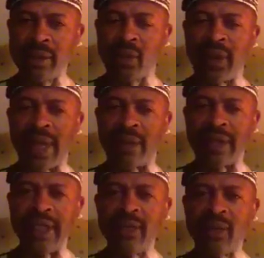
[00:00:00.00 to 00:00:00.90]
without
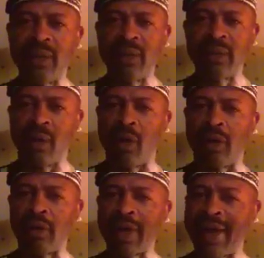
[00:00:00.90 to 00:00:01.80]
equal
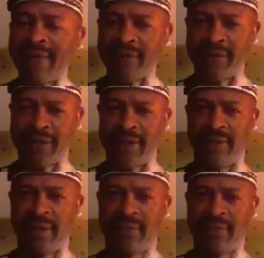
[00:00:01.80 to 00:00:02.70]
or adversary.